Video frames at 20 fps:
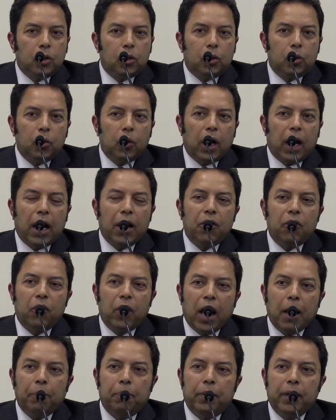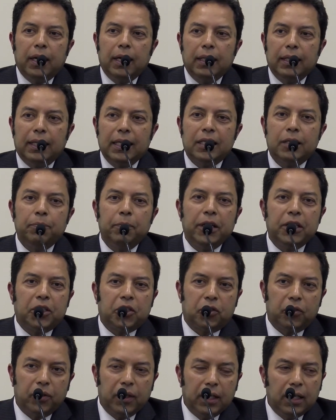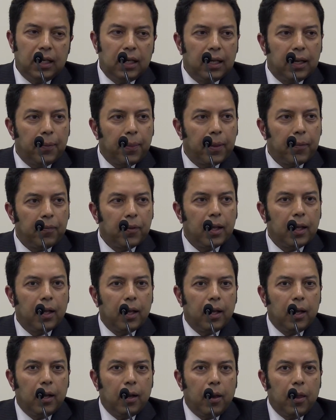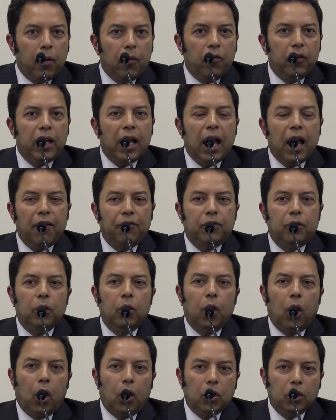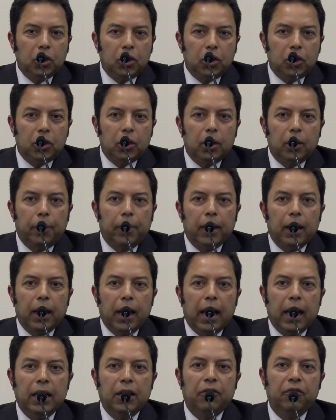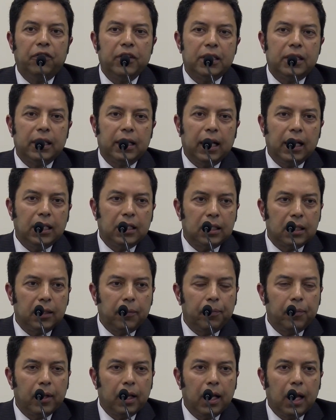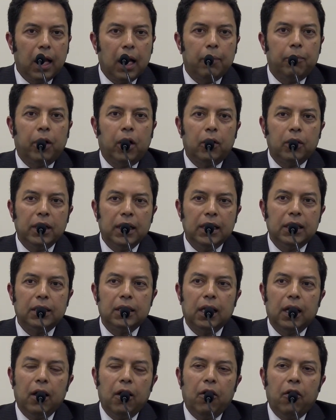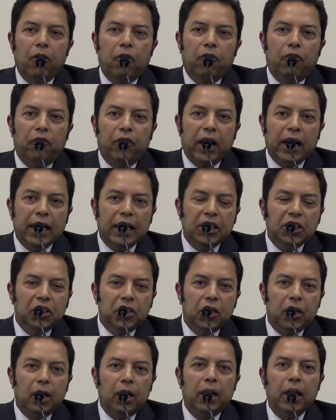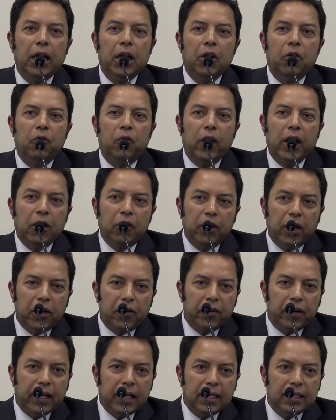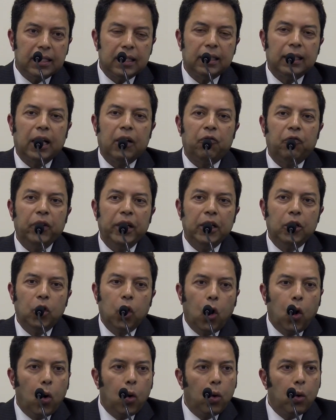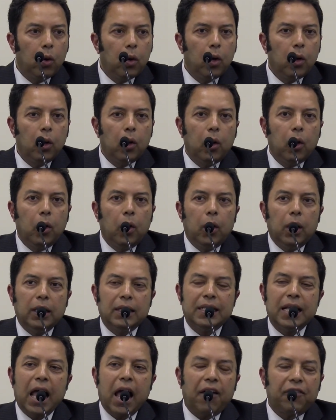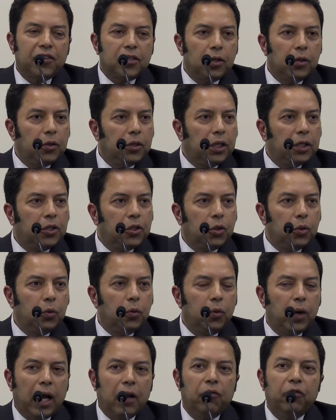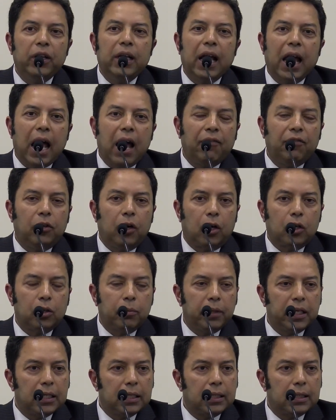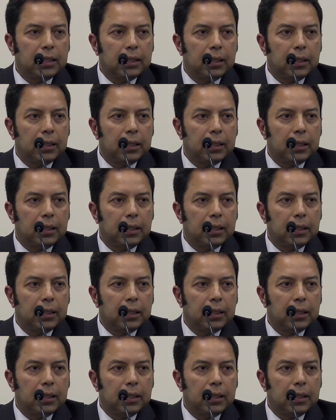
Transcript: To unwrap this mystery, we have to launch an investigation about his financial irregularities that we know is absolutely true, and we have documents.